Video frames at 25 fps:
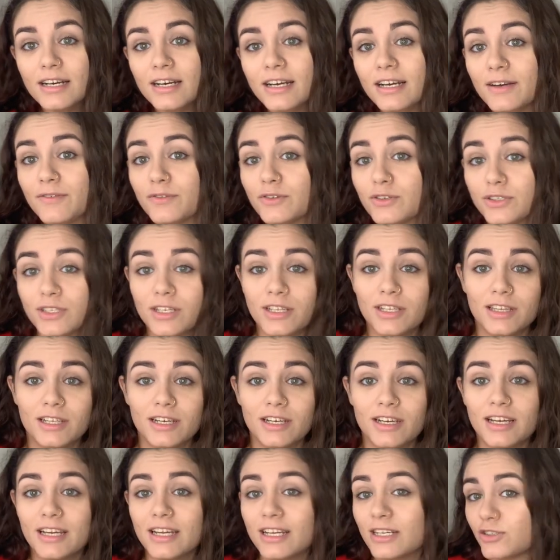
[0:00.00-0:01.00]
If there's anything
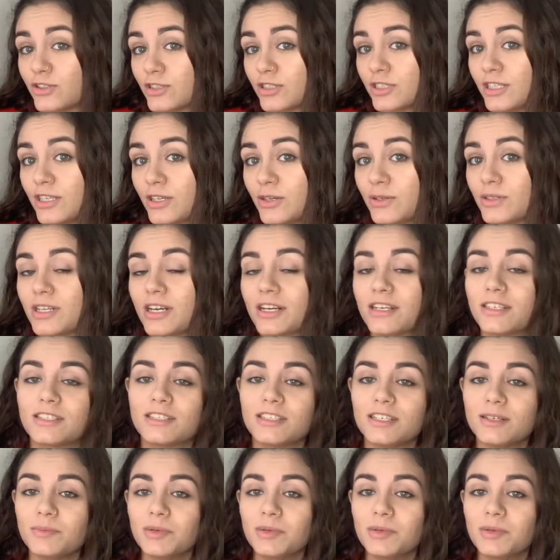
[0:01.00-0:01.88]
interesting you'd like to see,